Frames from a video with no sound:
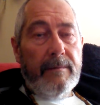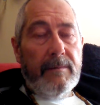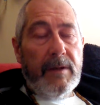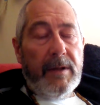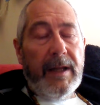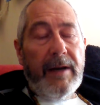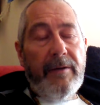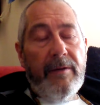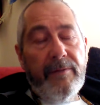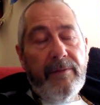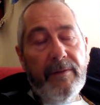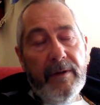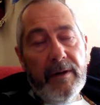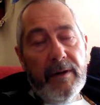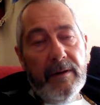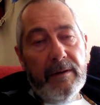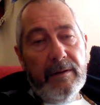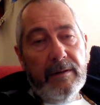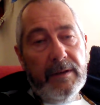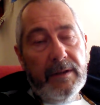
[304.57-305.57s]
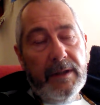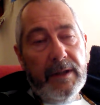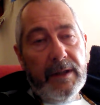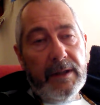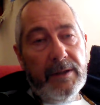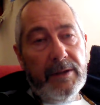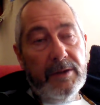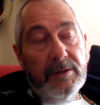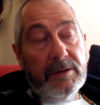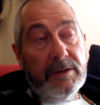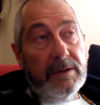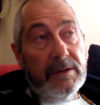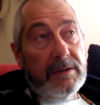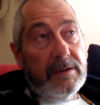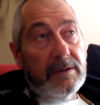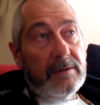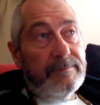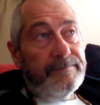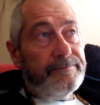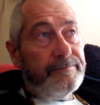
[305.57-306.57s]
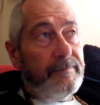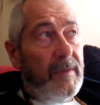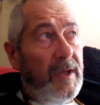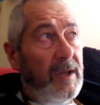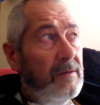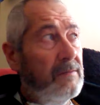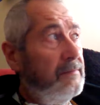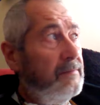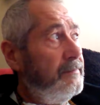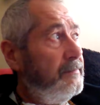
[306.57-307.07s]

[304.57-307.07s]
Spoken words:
clarify a diagnosis. Now,